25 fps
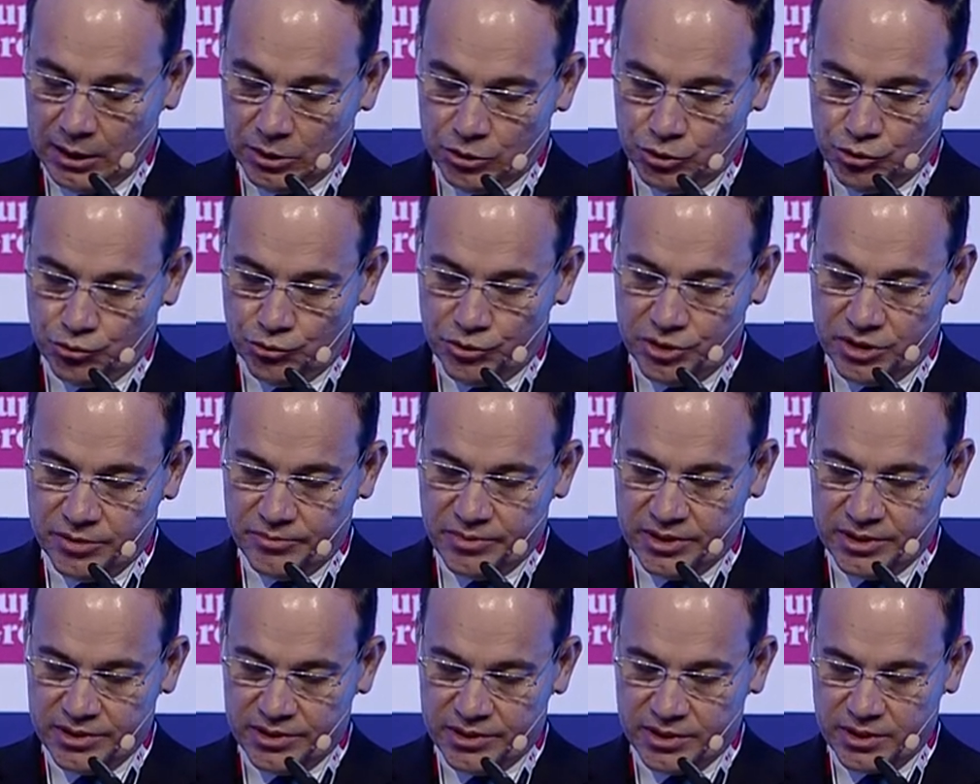Tourism
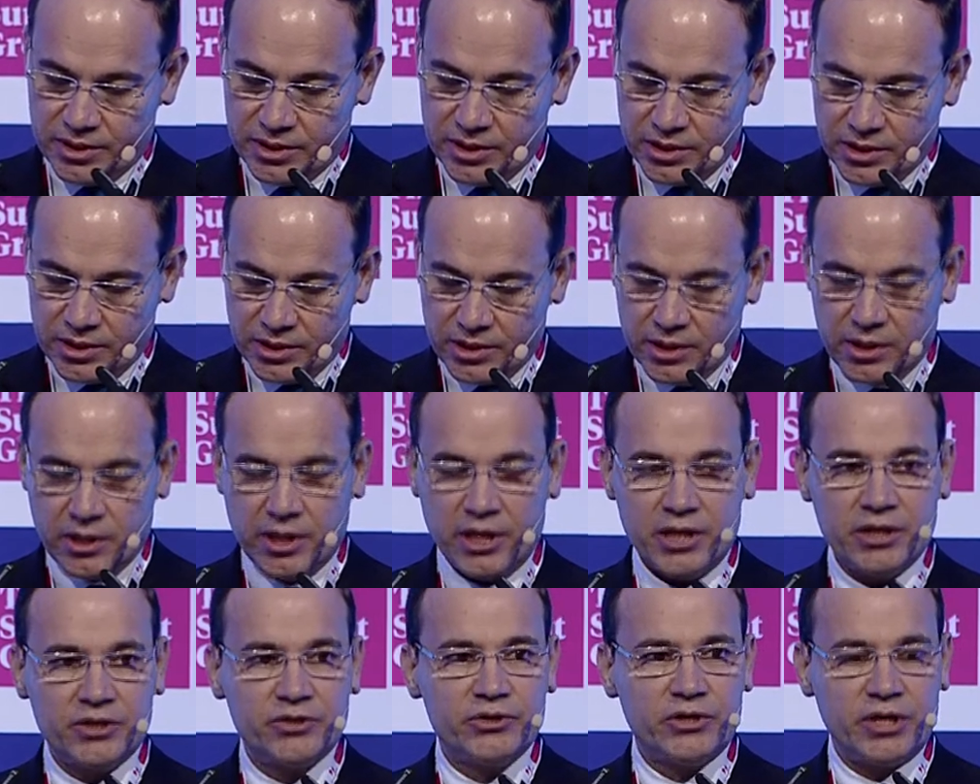is
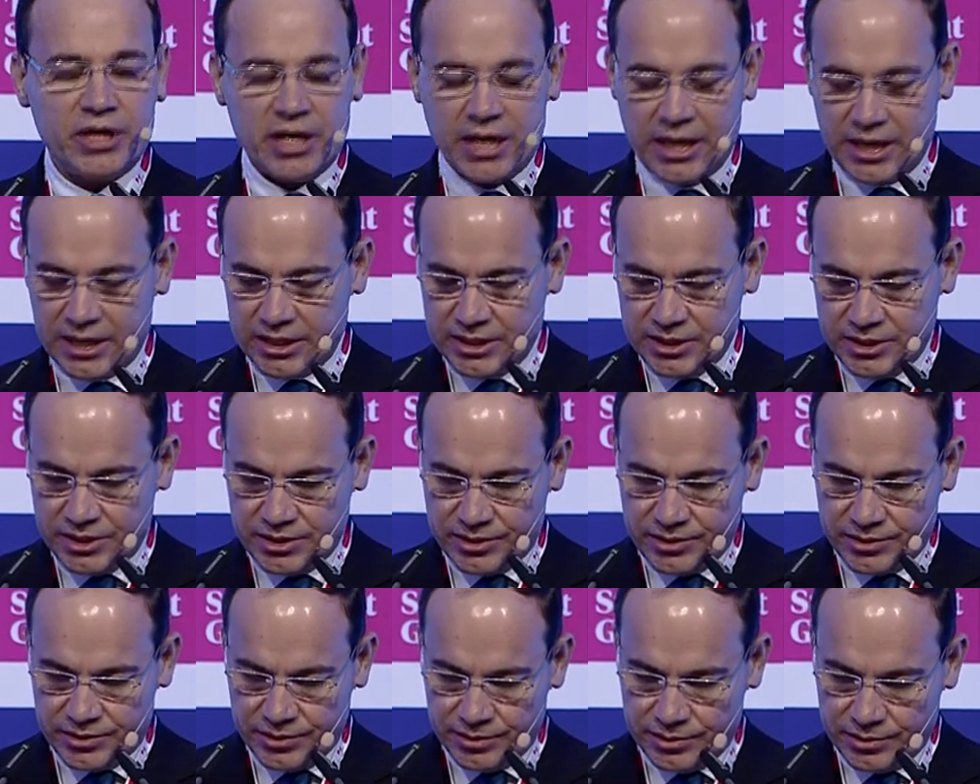
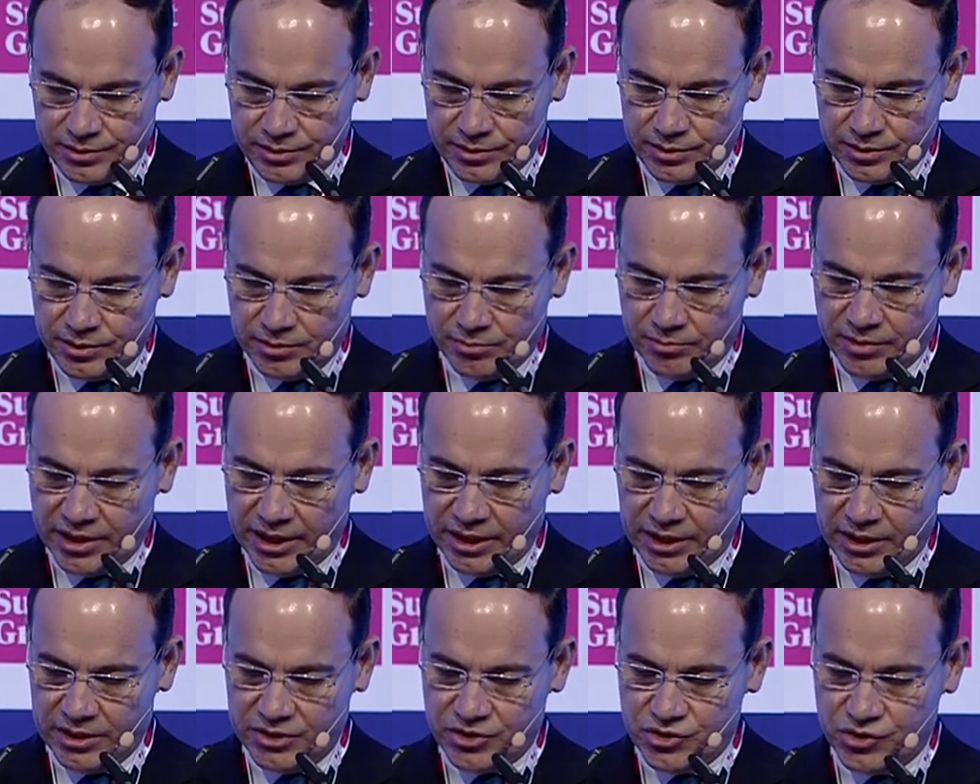characterized
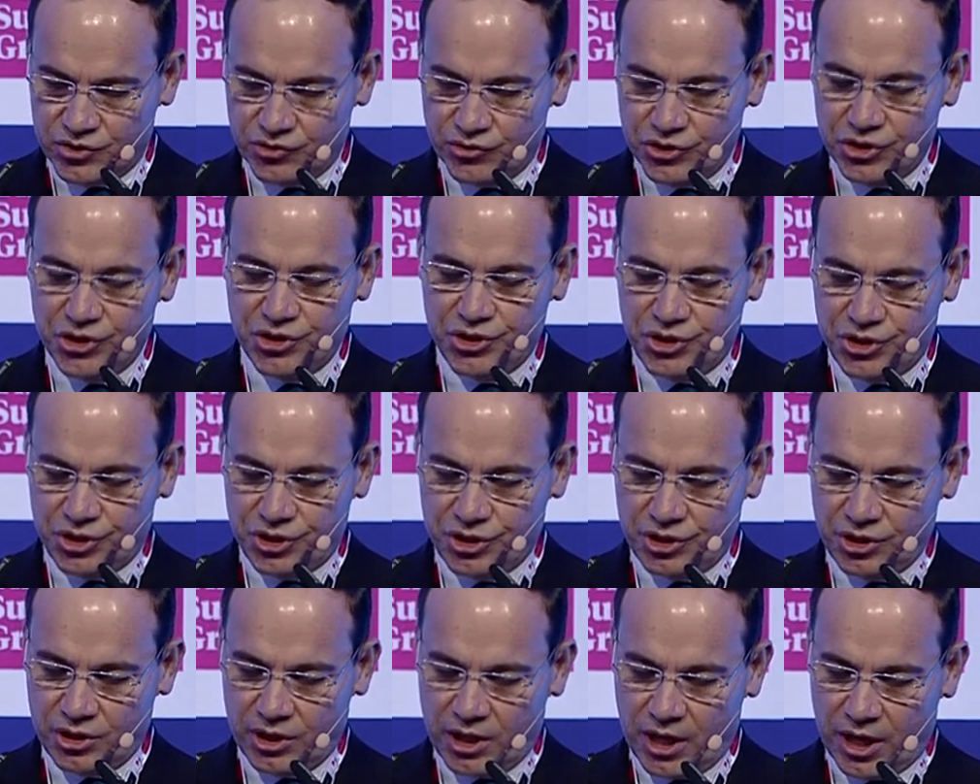by its
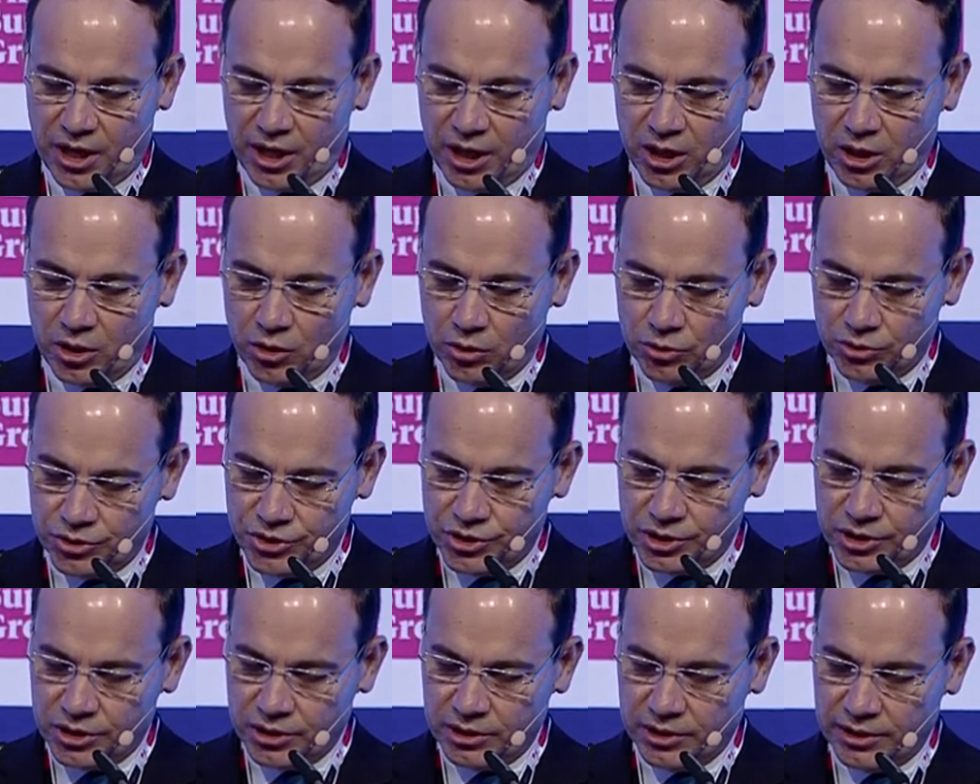rich
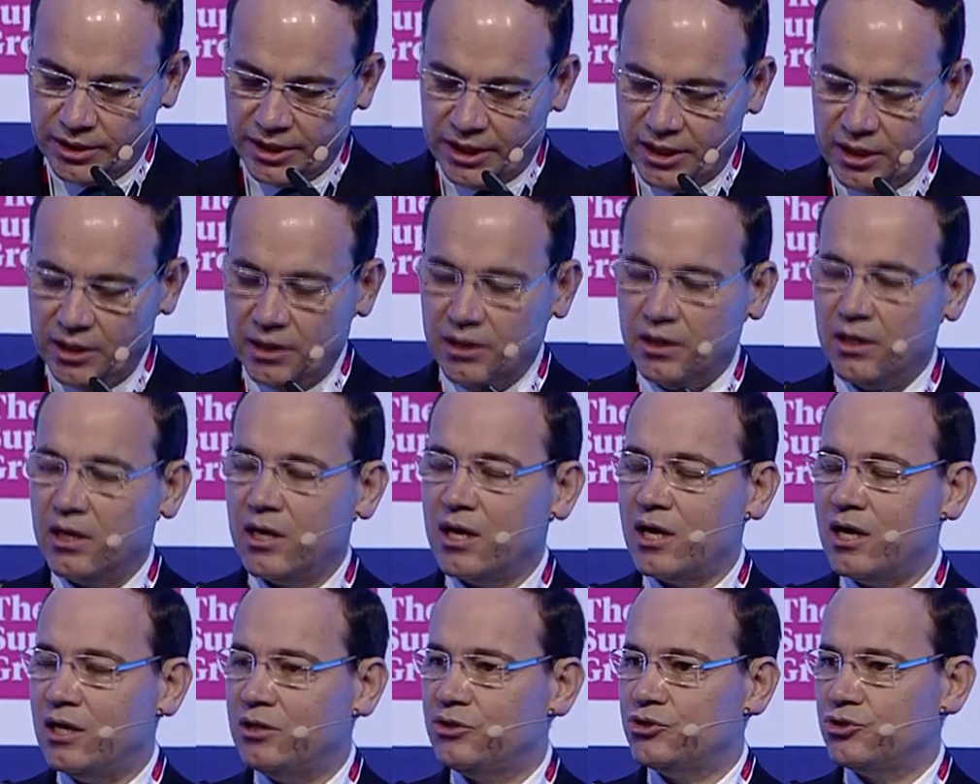archaeological and
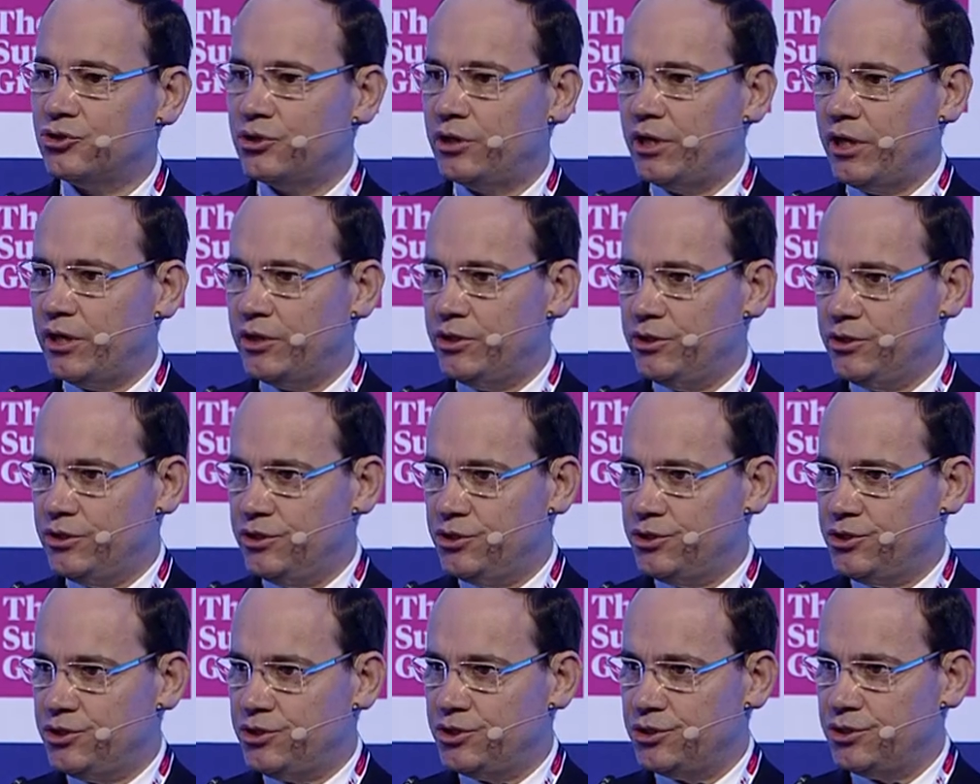cultural
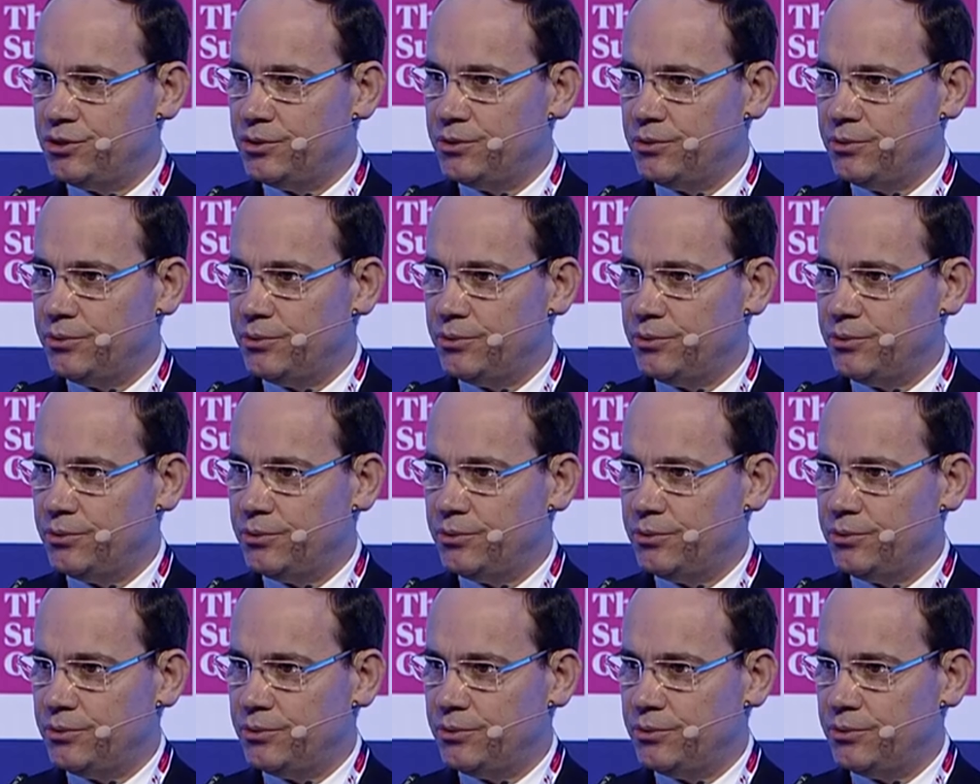heritage.